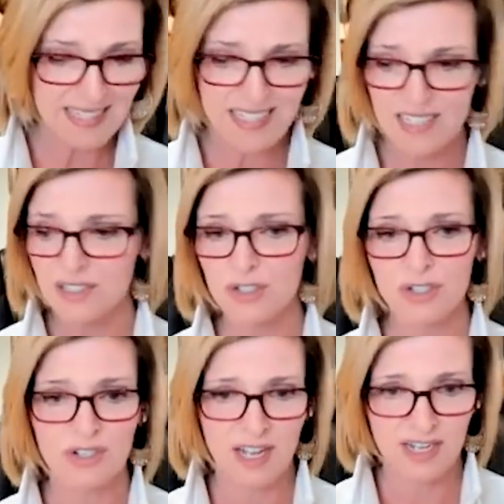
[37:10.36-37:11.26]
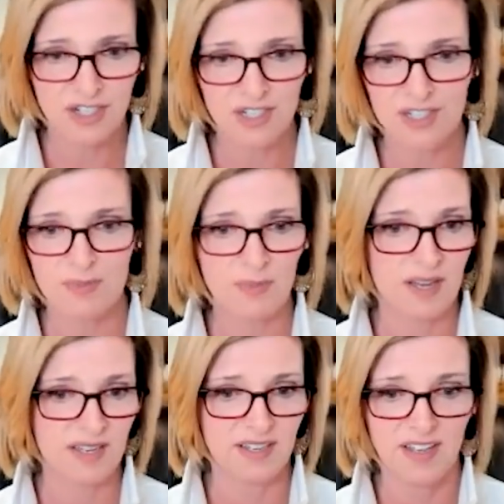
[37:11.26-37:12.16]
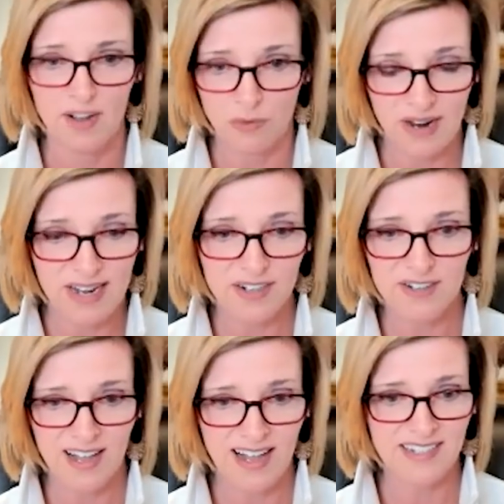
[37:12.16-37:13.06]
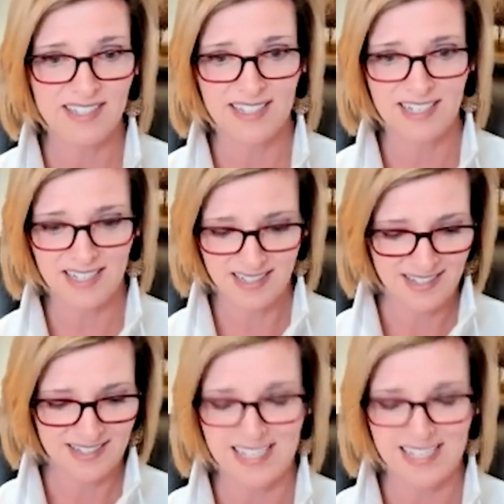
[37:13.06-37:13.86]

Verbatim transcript: It clears your conscience by radical honesty.